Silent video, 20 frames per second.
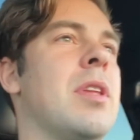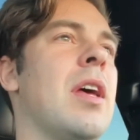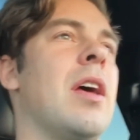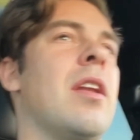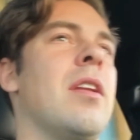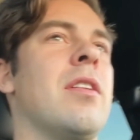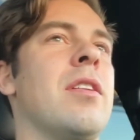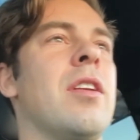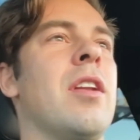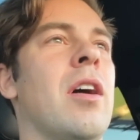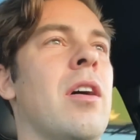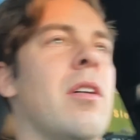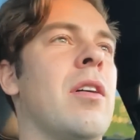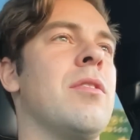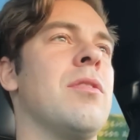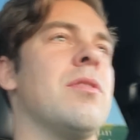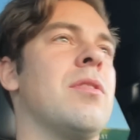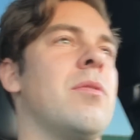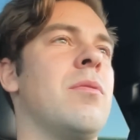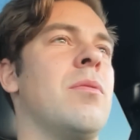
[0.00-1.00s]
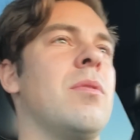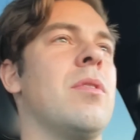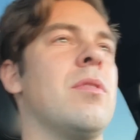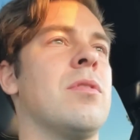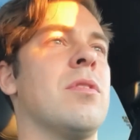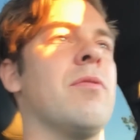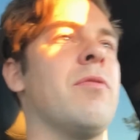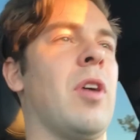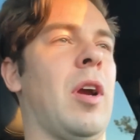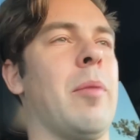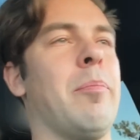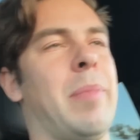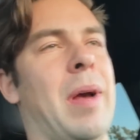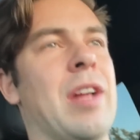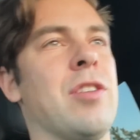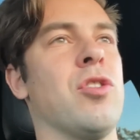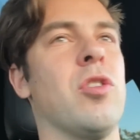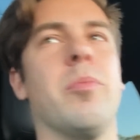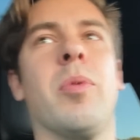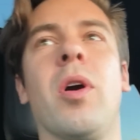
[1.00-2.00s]
then, you know, it's, it's a fucking
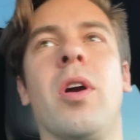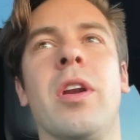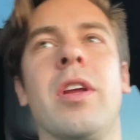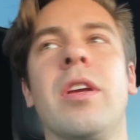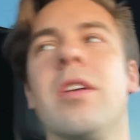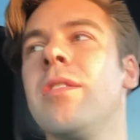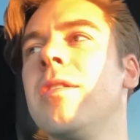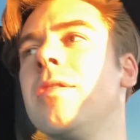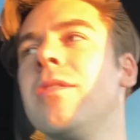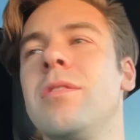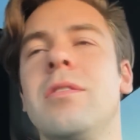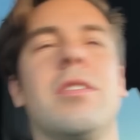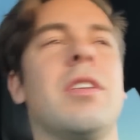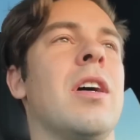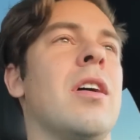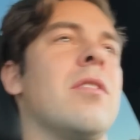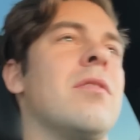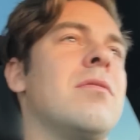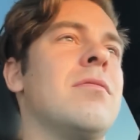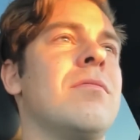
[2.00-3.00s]
bachelor party, you know